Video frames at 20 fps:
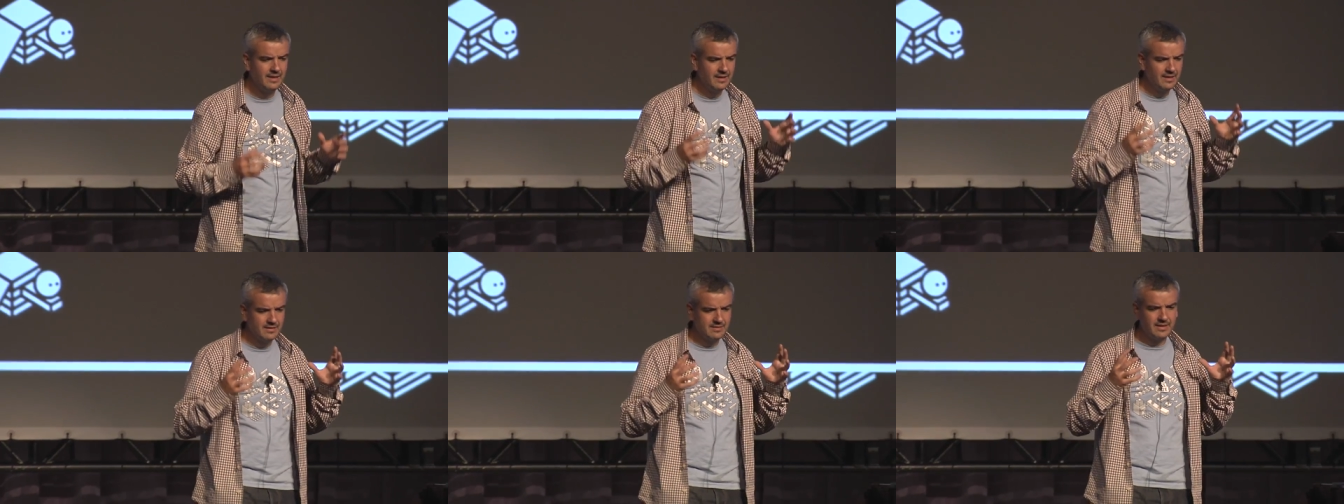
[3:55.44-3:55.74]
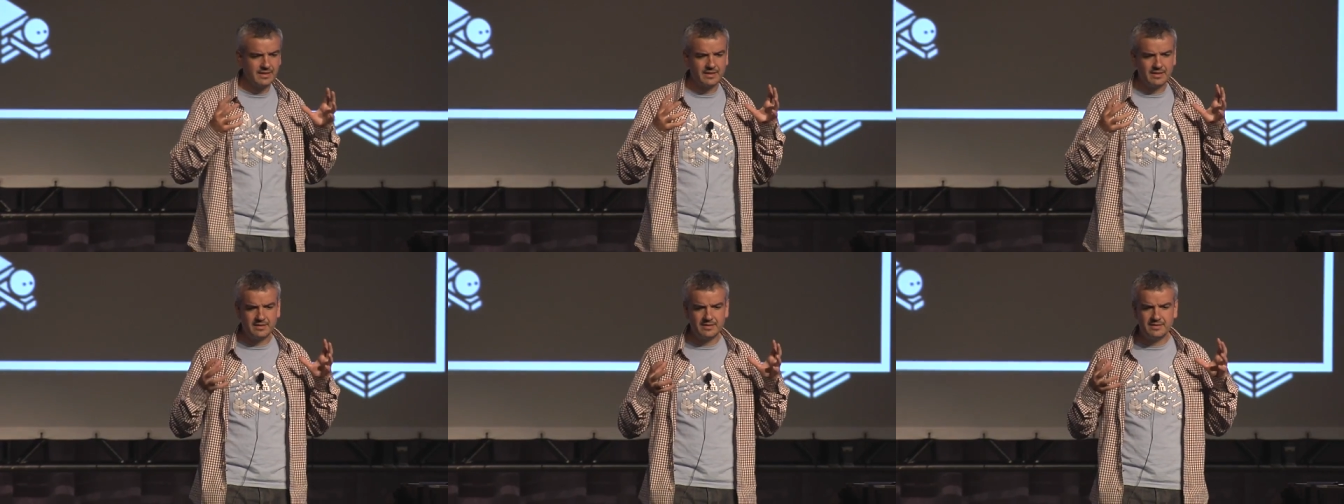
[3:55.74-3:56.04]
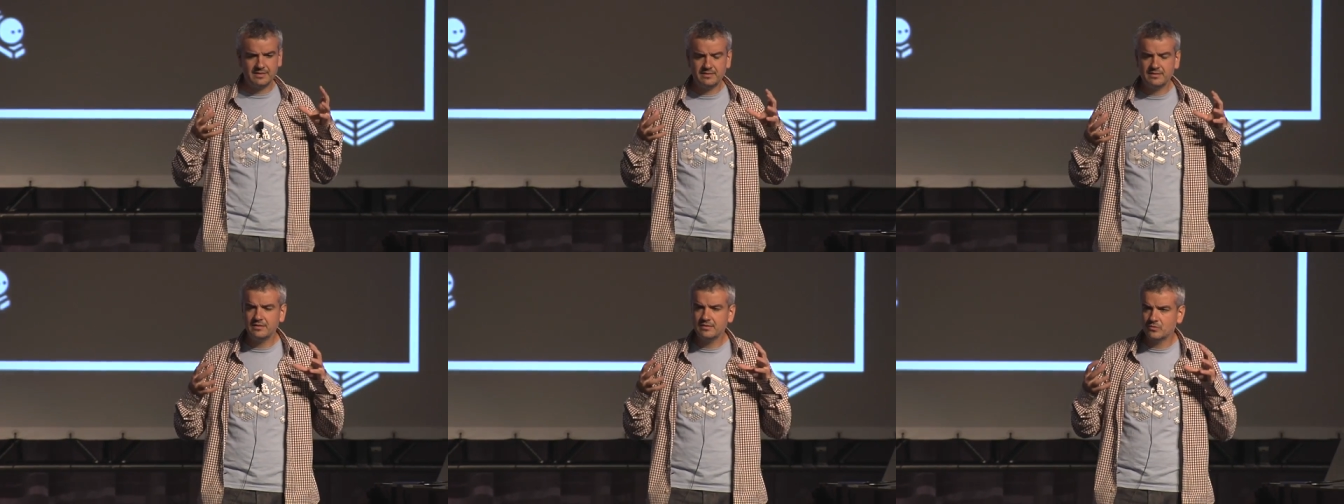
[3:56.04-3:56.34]
It's like,
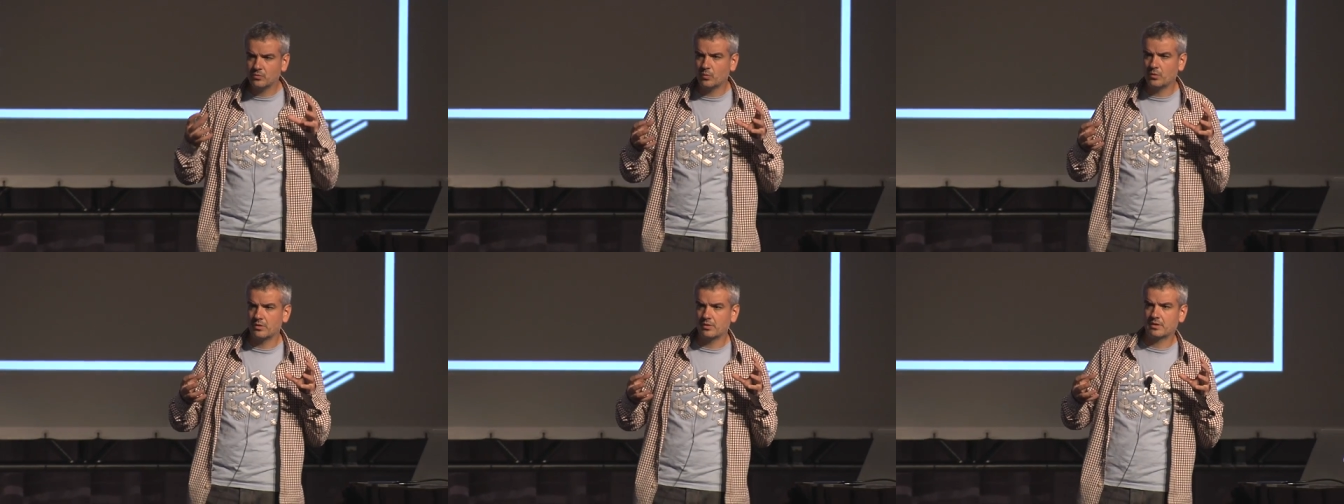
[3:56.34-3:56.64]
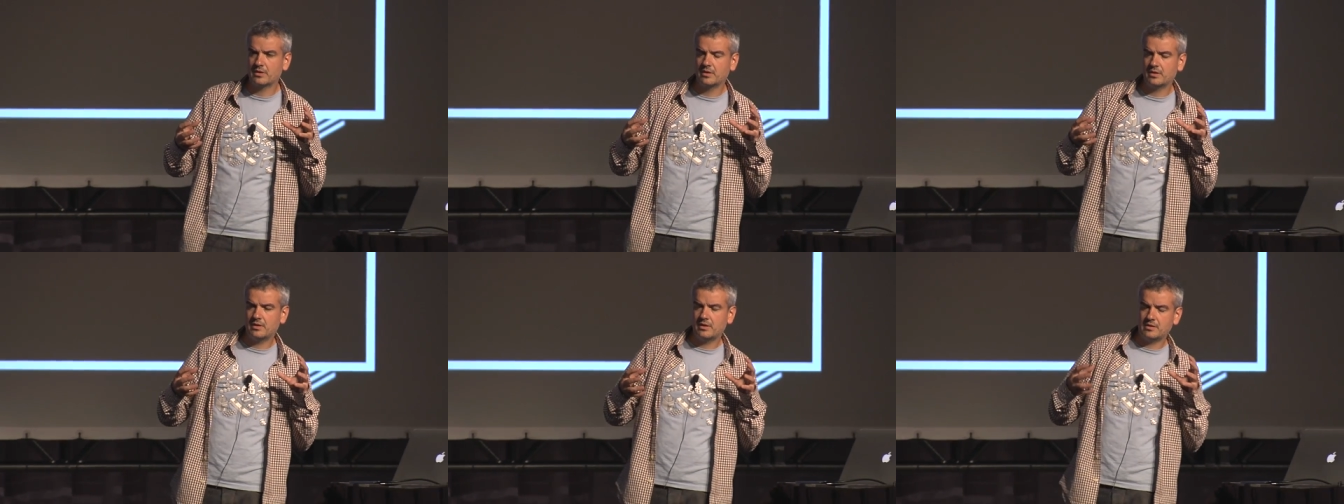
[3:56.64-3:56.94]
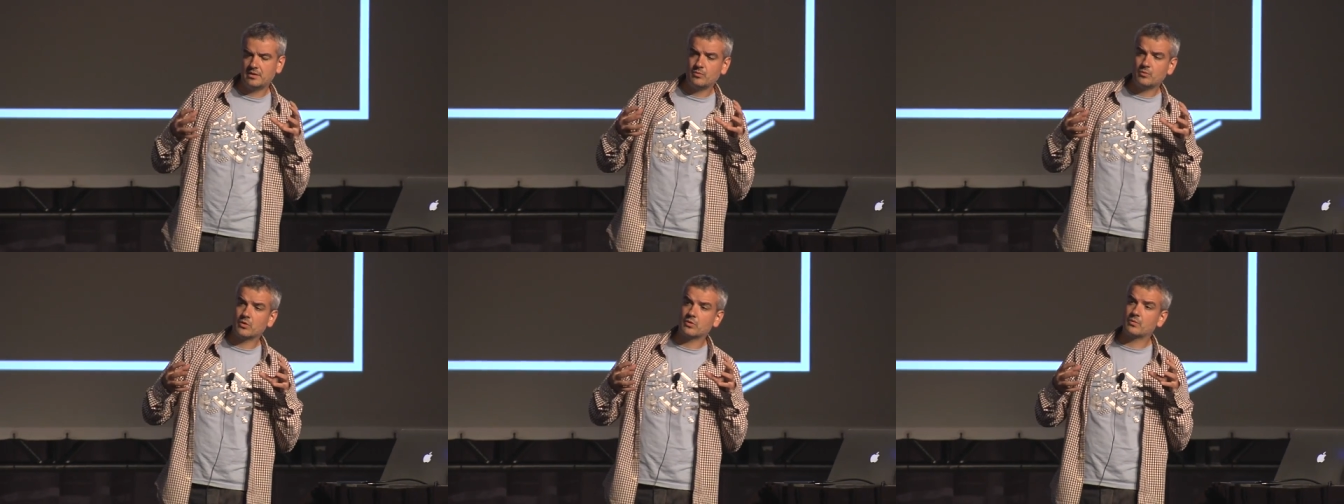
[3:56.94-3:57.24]
these things work,
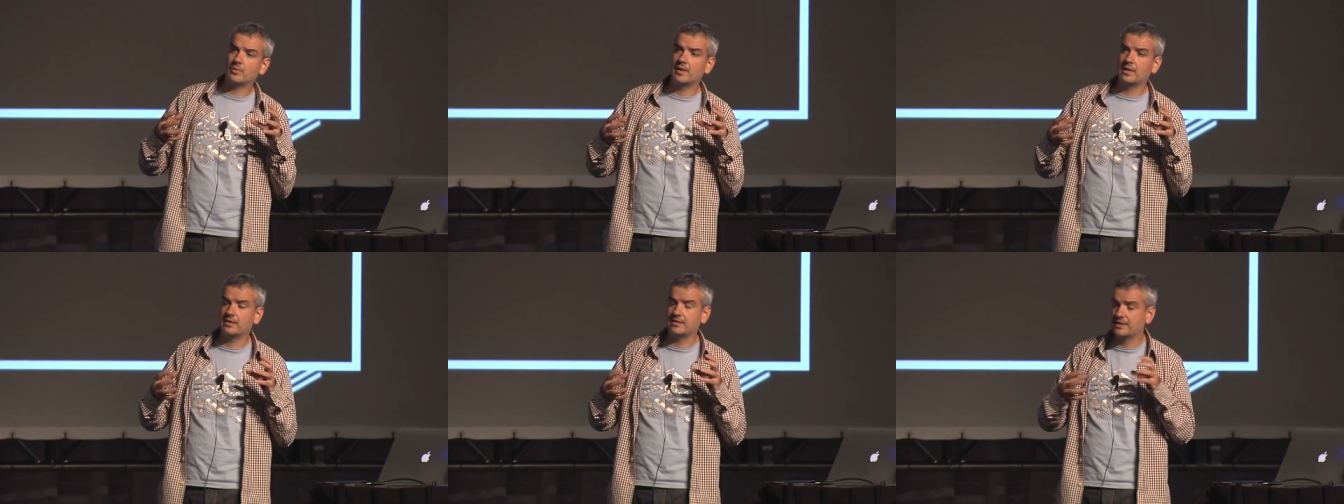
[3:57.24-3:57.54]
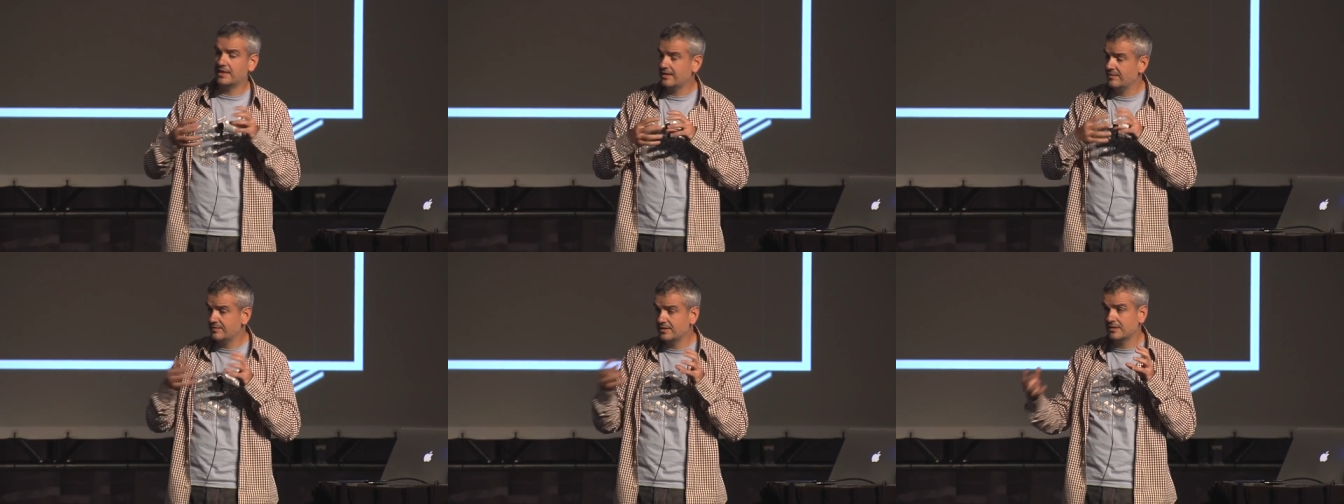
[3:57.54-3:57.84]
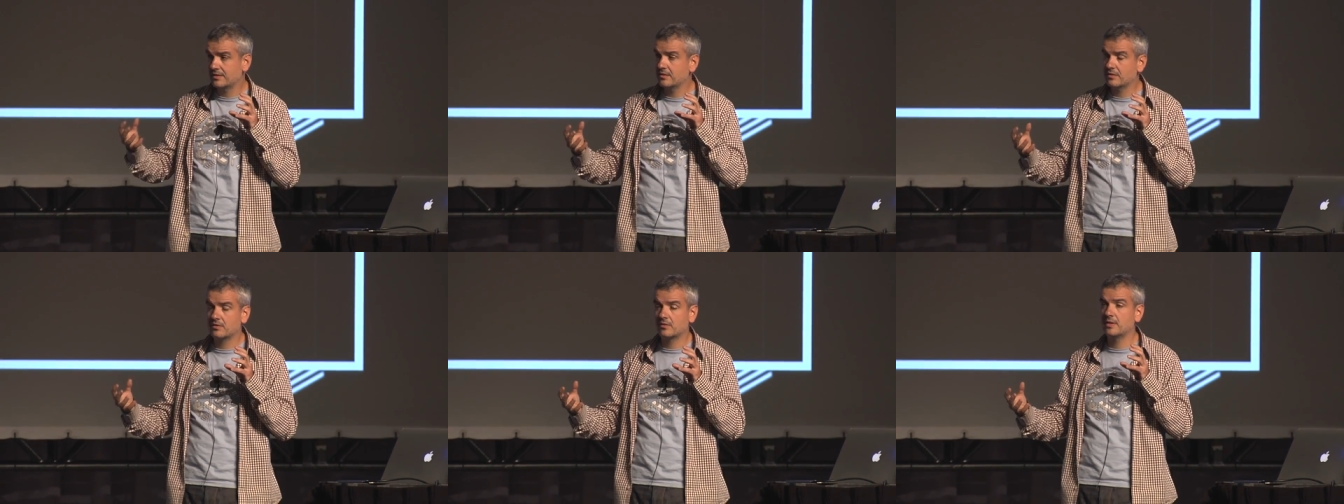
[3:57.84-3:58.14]
and they work well, and they have
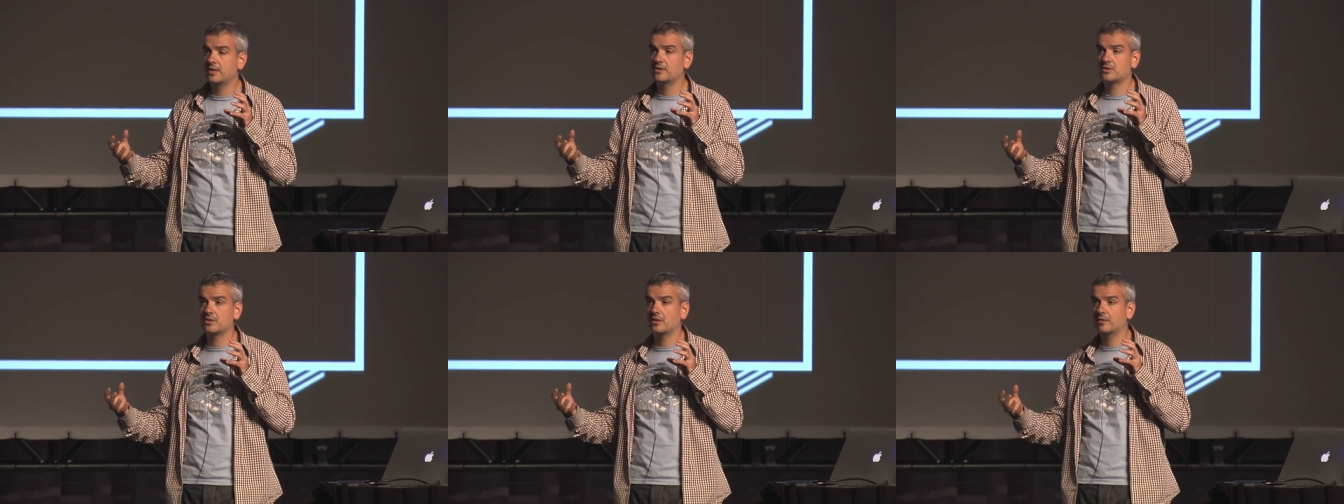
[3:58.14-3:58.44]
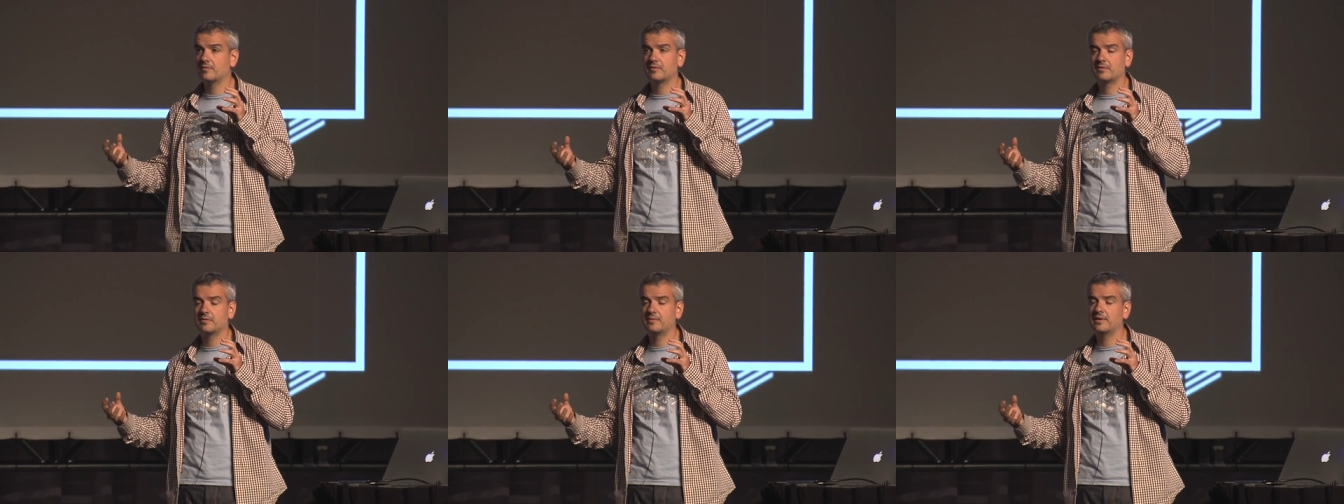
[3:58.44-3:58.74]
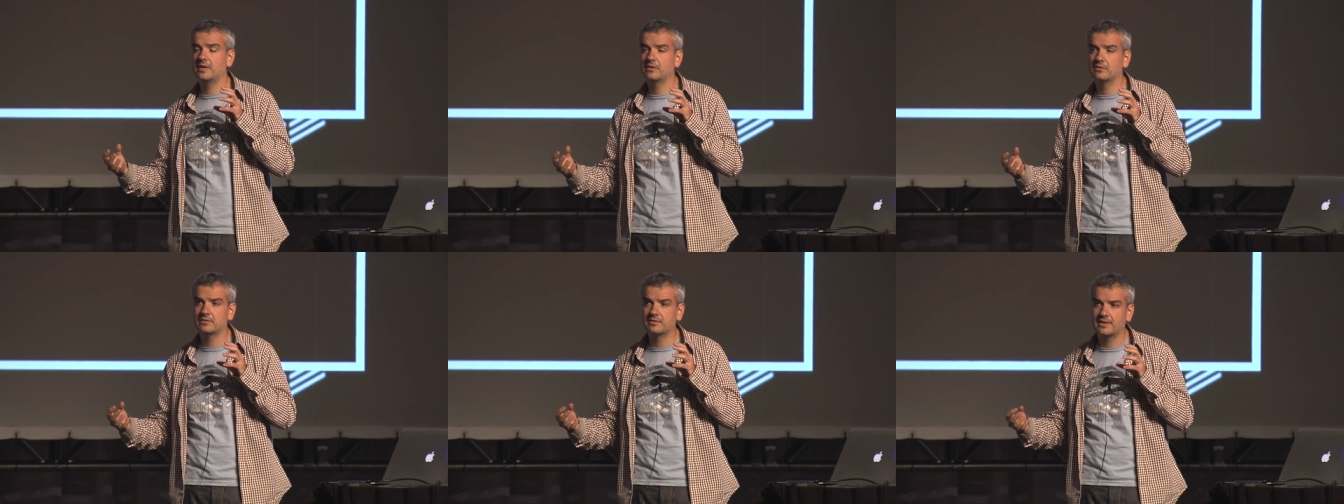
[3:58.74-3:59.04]
done a great job for a
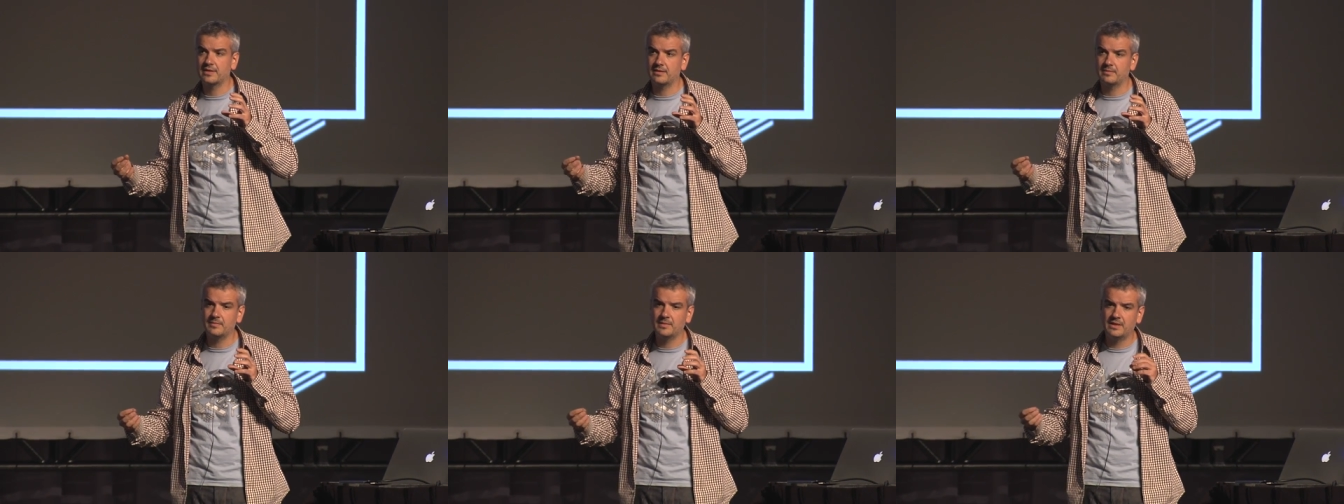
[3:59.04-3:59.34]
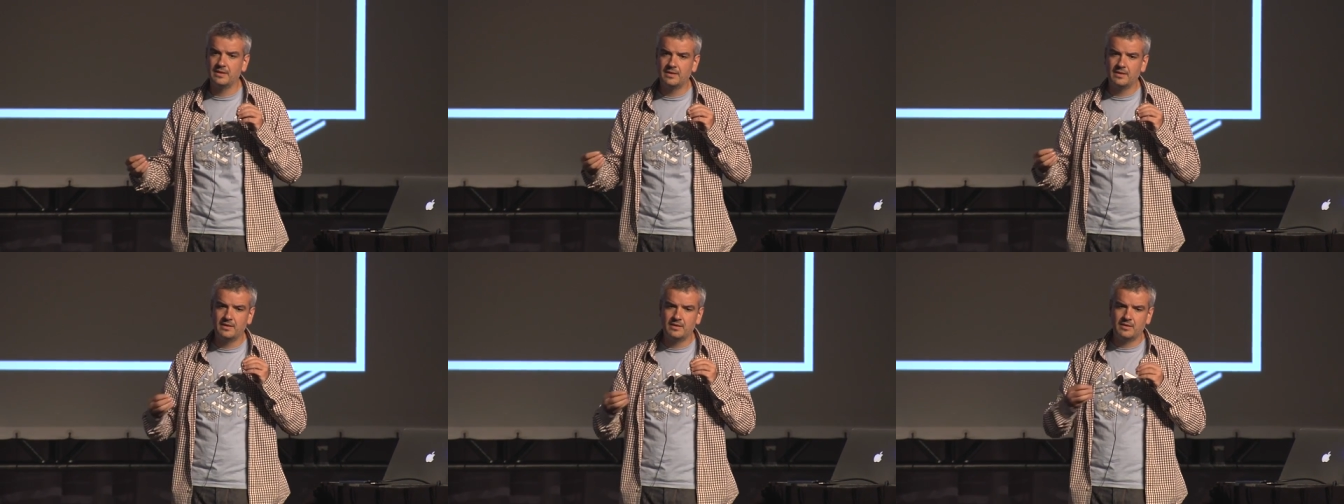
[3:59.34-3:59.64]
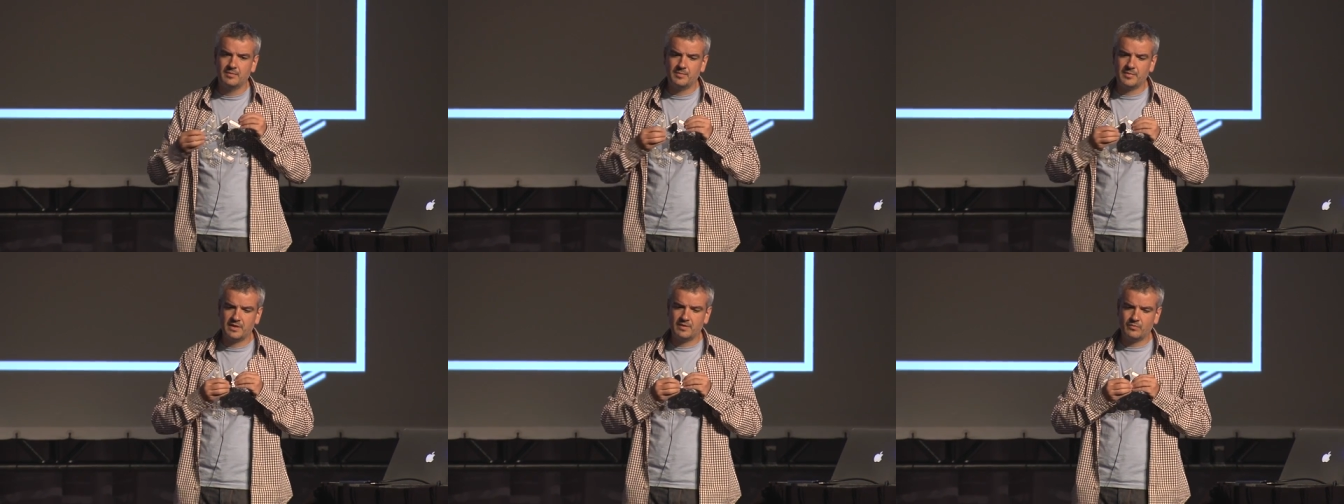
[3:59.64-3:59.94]
very long time.
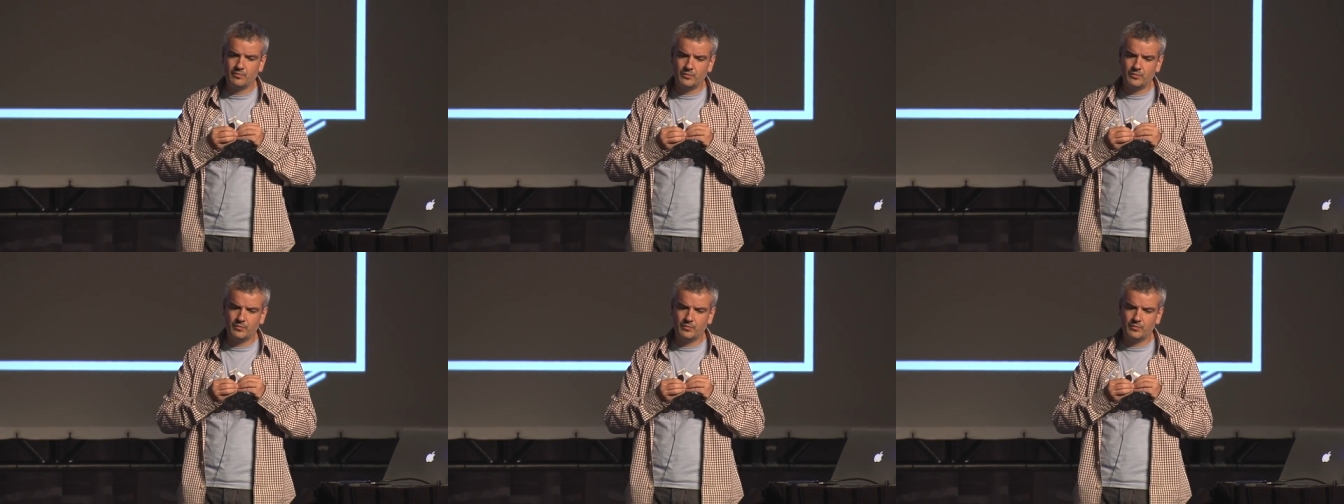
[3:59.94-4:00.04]
But if